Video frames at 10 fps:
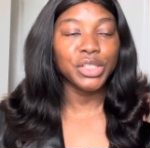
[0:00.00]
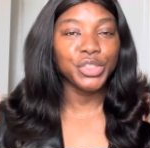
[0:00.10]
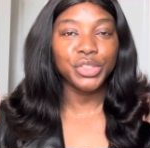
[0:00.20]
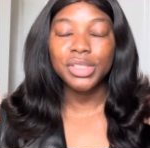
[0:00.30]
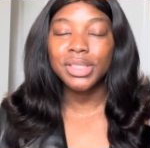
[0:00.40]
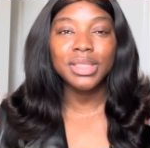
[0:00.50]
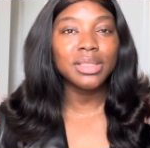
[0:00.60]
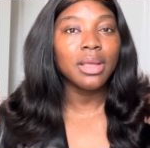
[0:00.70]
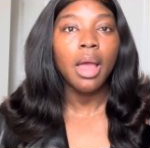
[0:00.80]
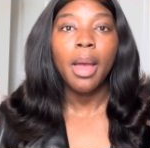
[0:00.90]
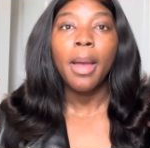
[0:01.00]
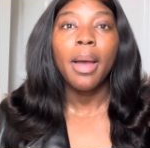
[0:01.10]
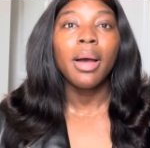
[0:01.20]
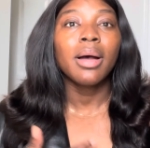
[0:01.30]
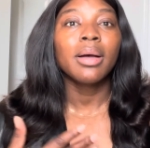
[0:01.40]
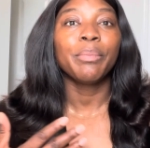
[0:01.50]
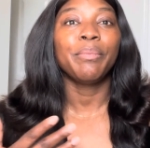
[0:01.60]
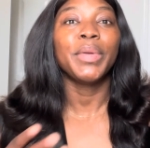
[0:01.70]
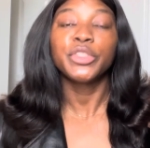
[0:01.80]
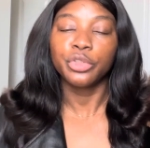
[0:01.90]
Just
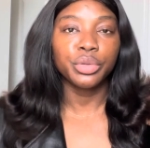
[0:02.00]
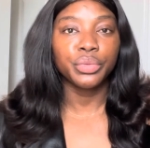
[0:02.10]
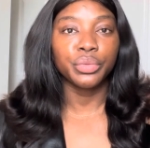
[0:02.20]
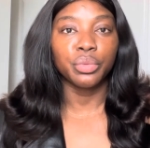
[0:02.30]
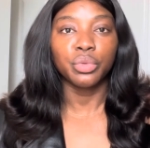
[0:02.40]
be truthful.